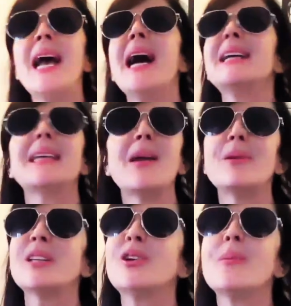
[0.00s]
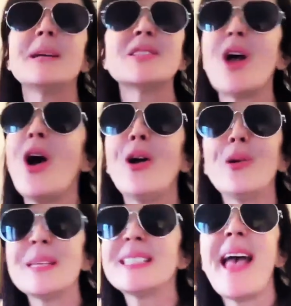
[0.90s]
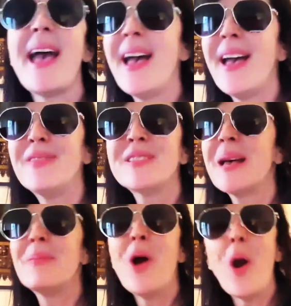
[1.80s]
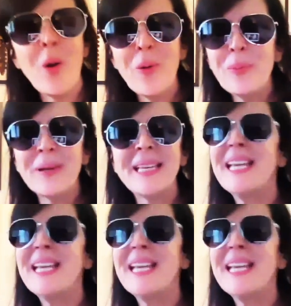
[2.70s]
a character must always have some hope,